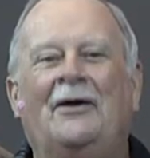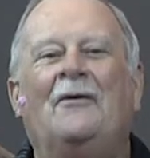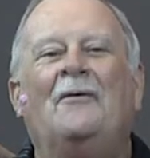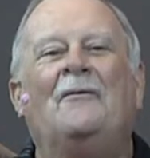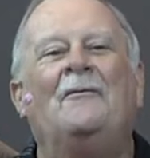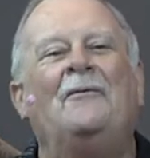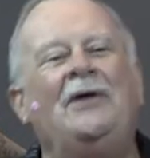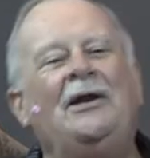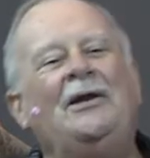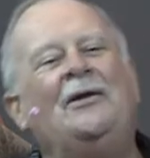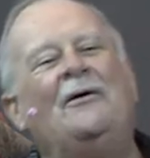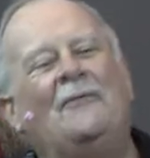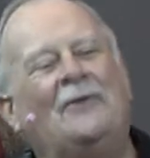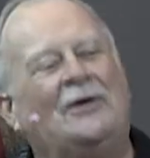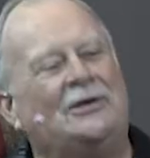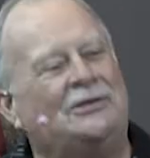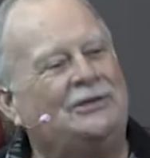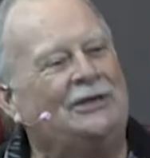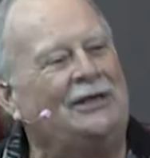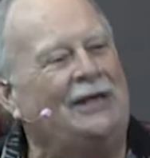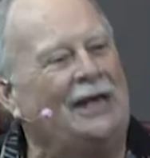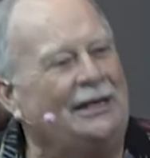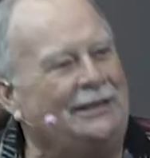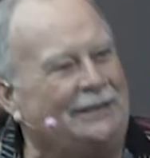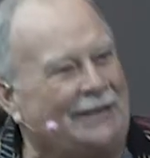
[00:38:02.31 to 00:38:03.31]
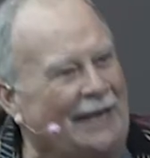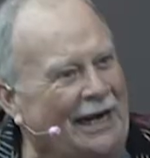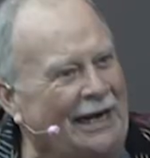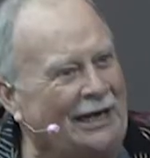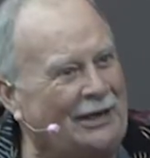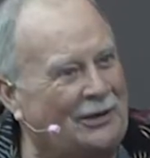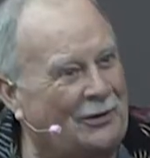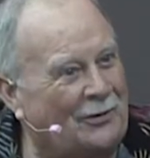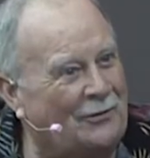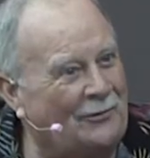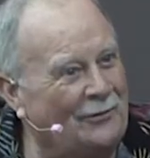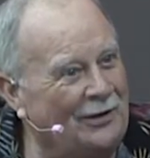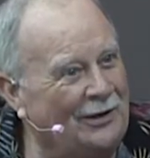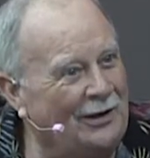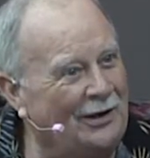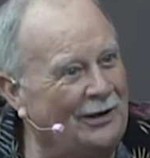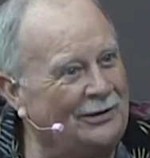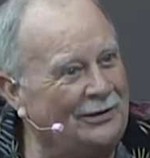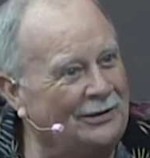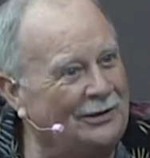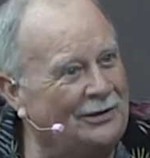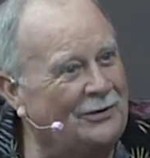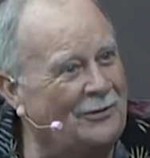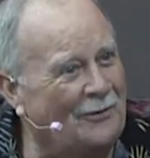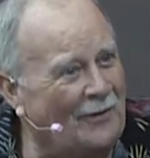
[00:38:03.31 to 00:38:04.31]
We don't want you to date
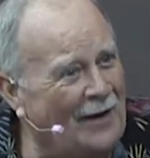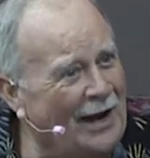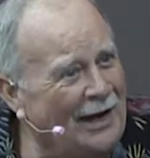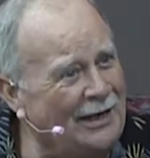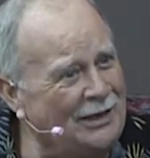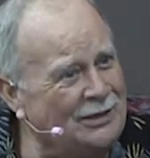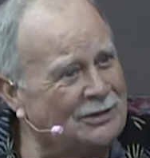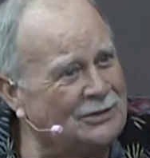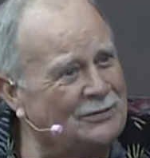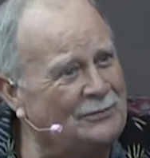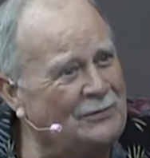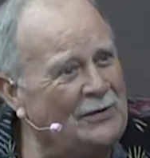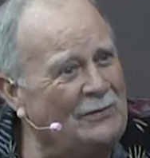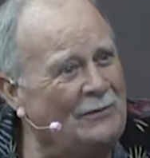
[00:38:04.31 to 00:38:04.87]
Christ, we